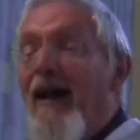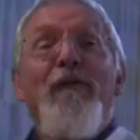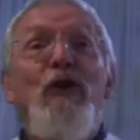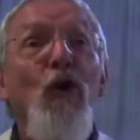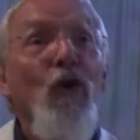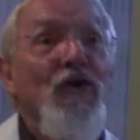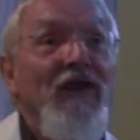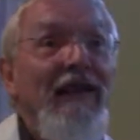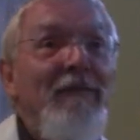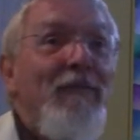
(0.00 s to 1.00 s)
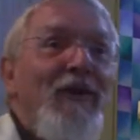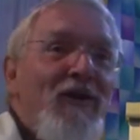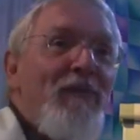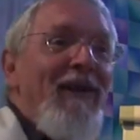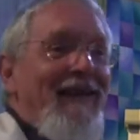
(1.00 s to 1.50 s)
Of course it
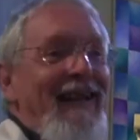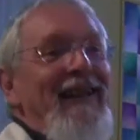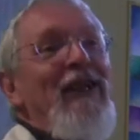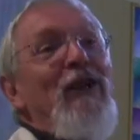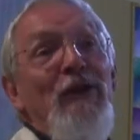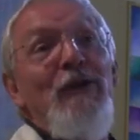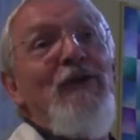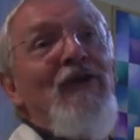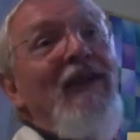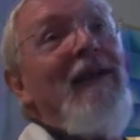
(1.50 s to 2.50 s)
includes